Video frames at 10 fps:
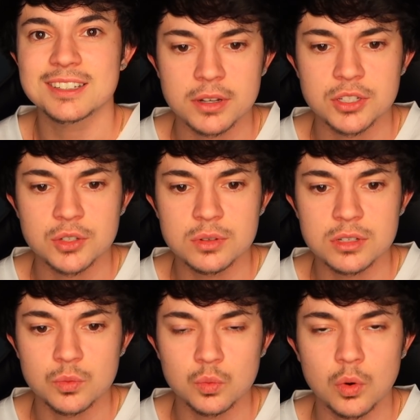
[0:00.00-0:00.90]
But as soon
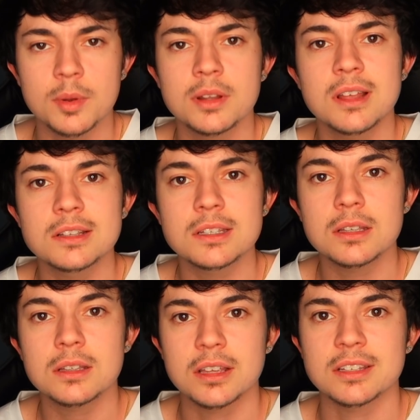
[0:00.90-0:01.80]
as a woman does
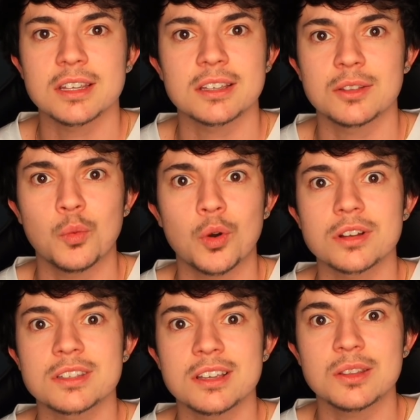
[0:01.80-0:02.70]
it, it's like the
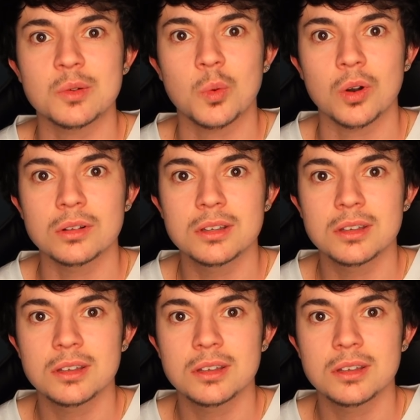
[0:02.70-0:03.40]
worst thing in the world.